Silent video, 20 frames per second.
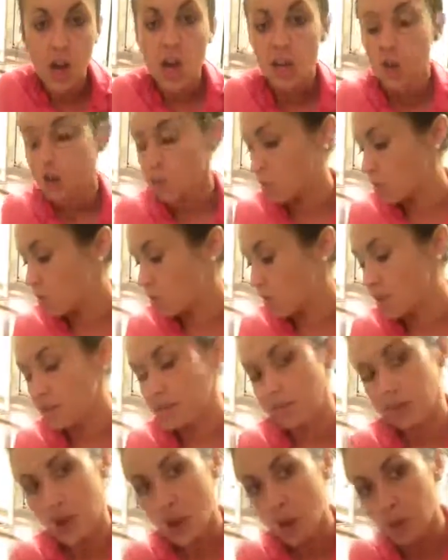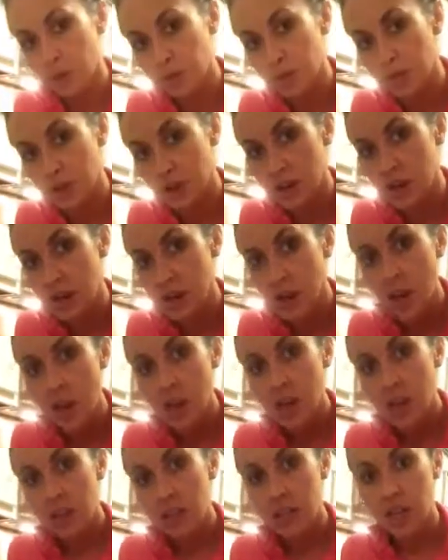so this helps me
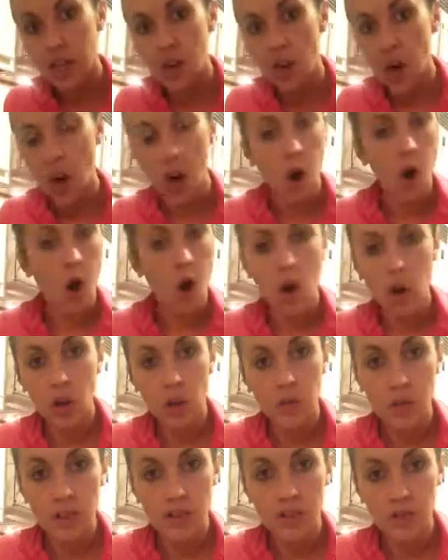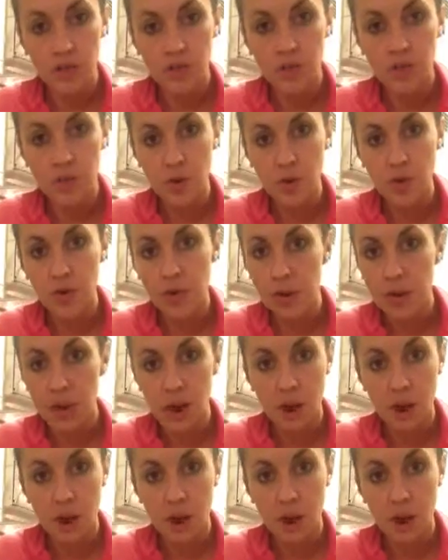get all my stuff moving.